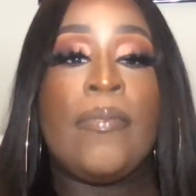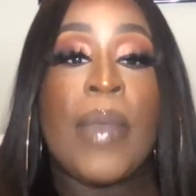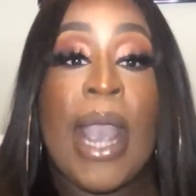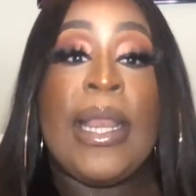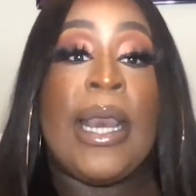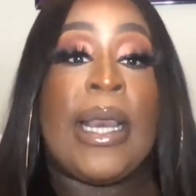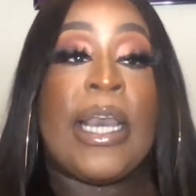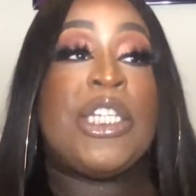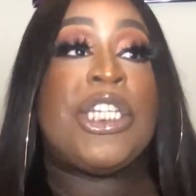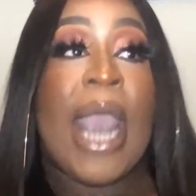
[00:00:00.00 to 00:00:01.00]
And it
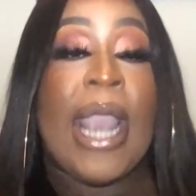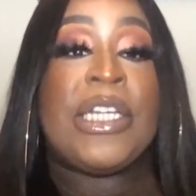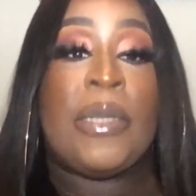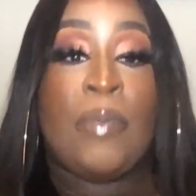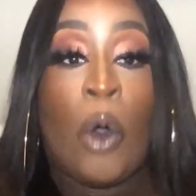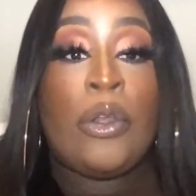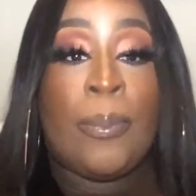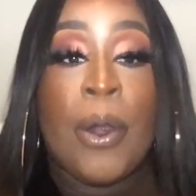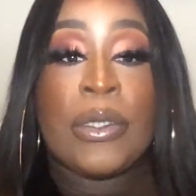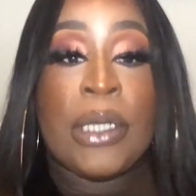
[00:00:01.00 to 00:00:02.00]
can change and mold a
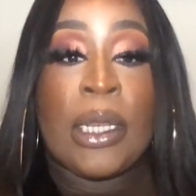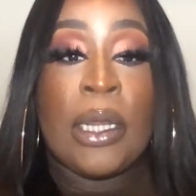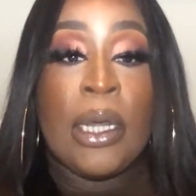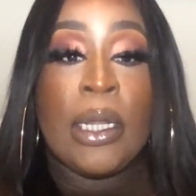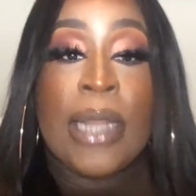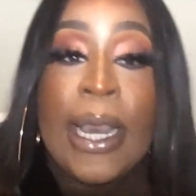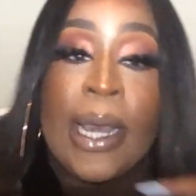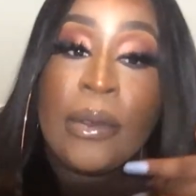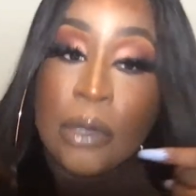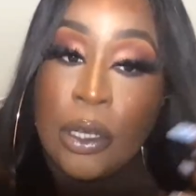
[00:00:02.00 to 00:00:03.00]
person. They
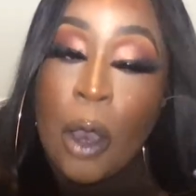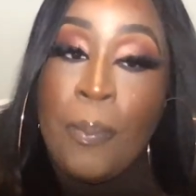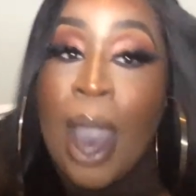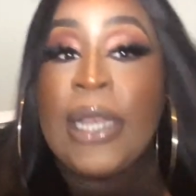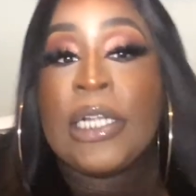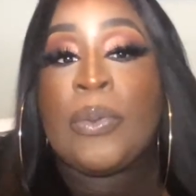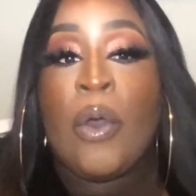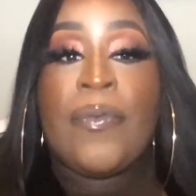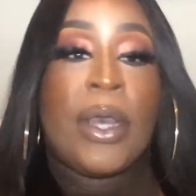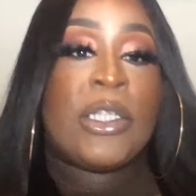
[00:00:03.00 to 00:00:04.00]
can, body
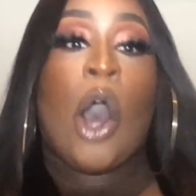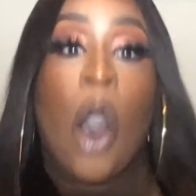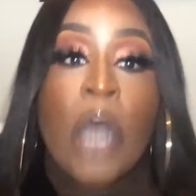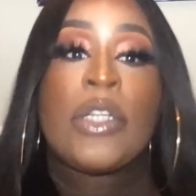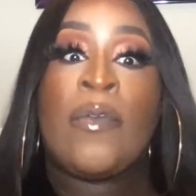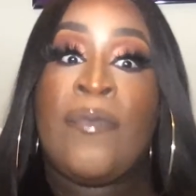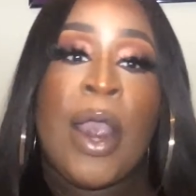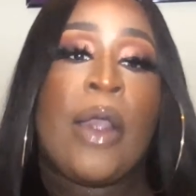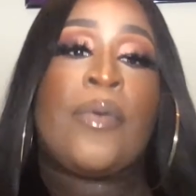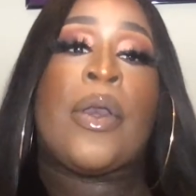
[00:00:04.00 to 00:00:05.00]
dysmorphia is also
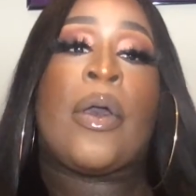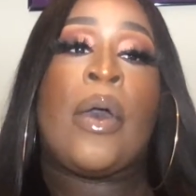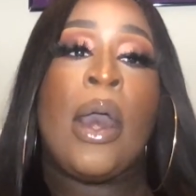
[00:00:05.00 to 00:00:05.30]
very real.